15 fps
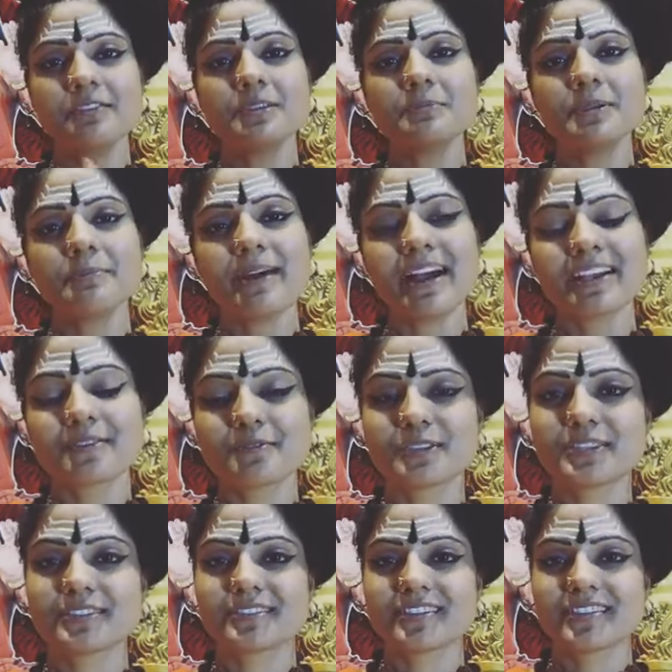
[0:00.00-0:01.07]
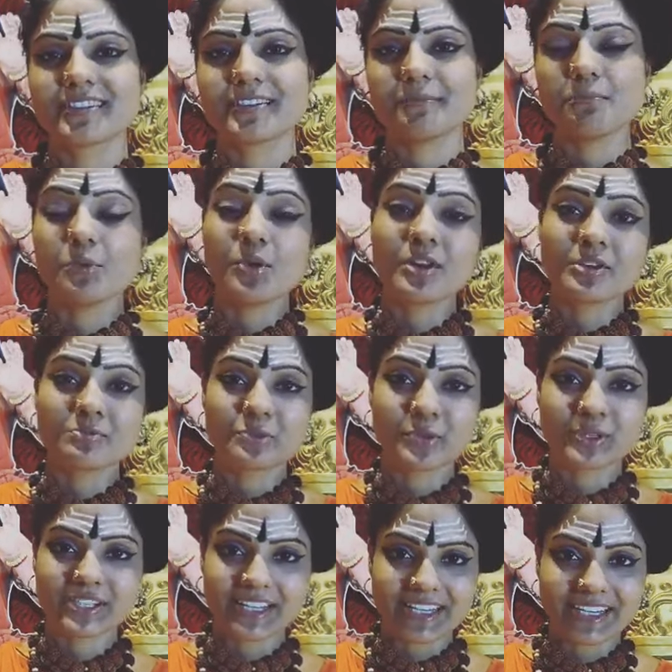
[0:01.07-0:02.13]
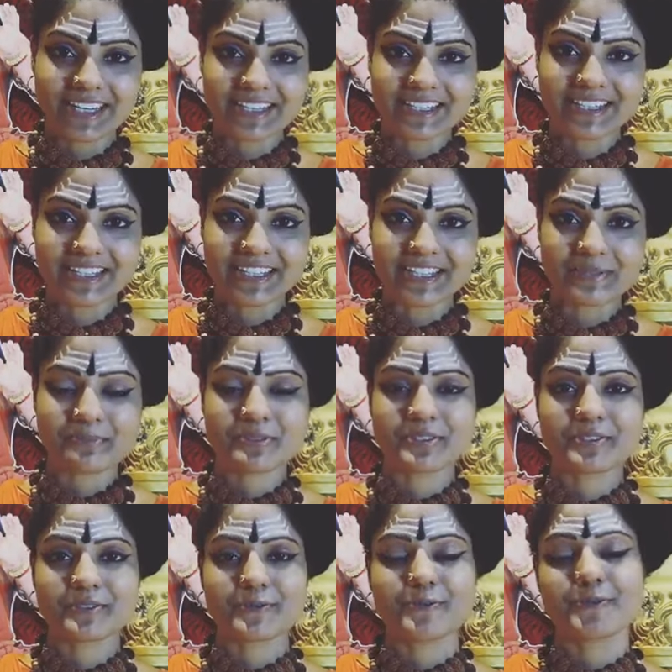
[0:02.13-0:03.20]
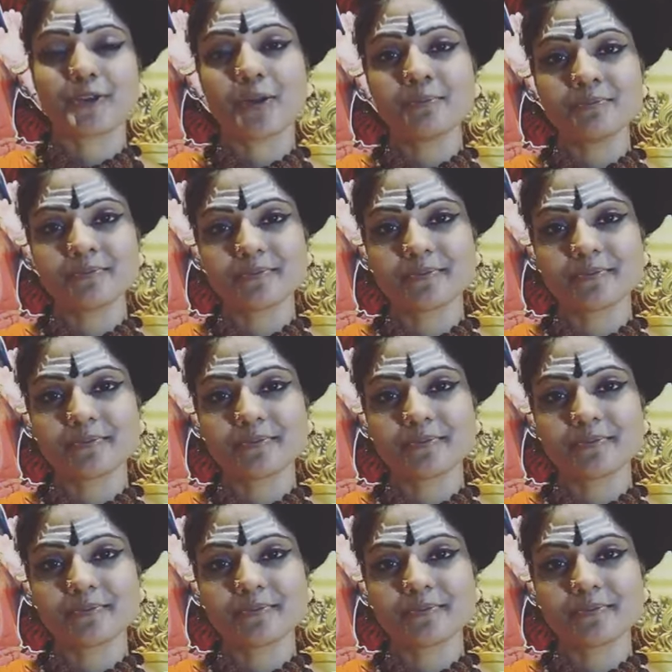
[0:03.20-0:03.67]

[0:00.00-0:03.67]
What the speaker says: will be back with more and more enlightening tips from